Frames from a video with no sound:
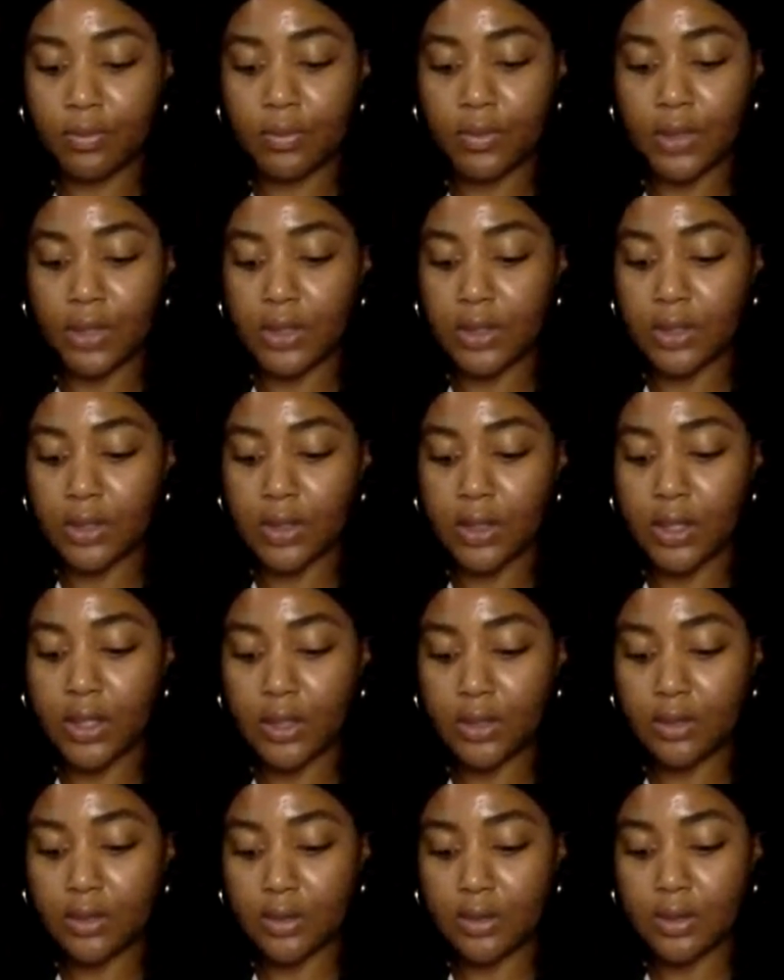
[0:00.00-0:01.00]
That's a lot.
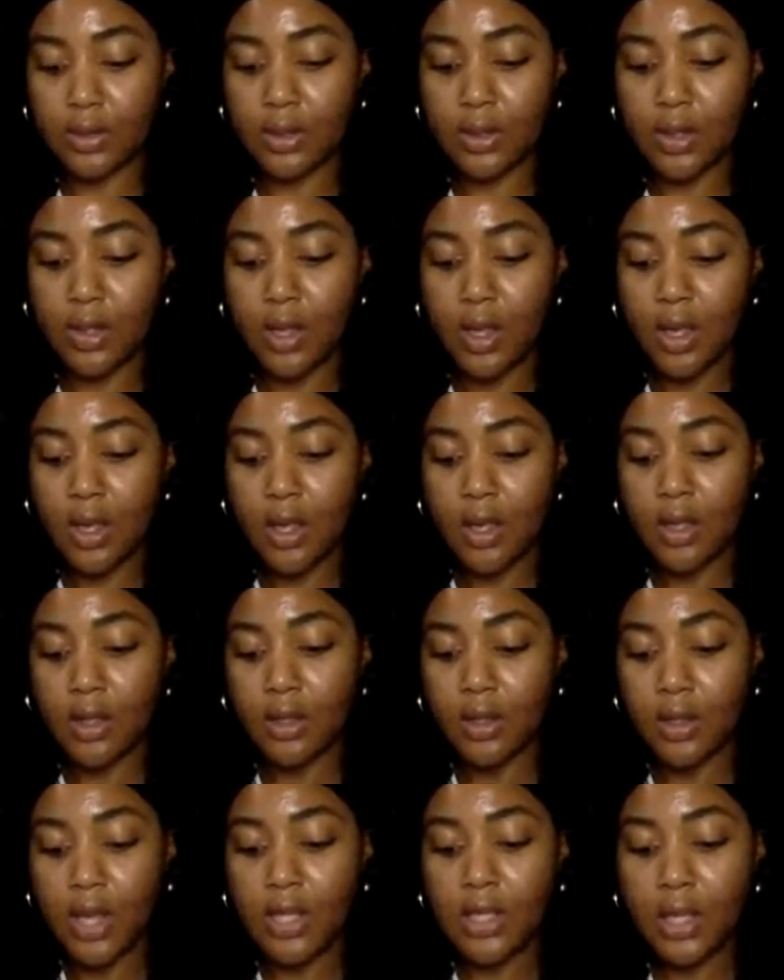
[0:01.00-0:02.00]

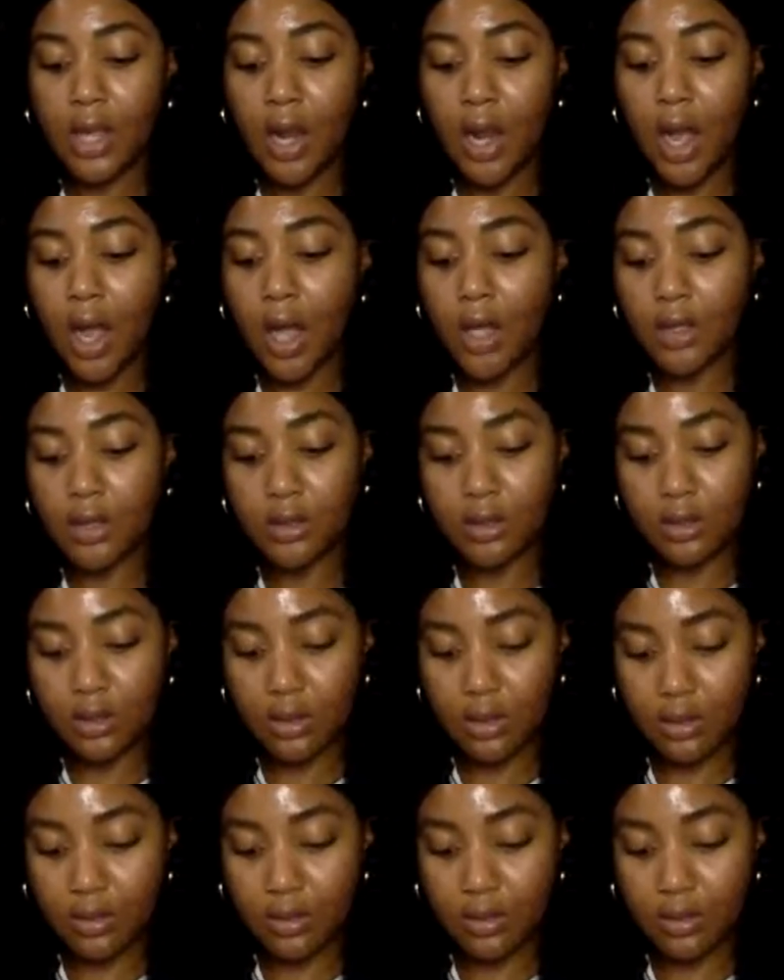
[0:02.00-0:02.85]
That's a lot.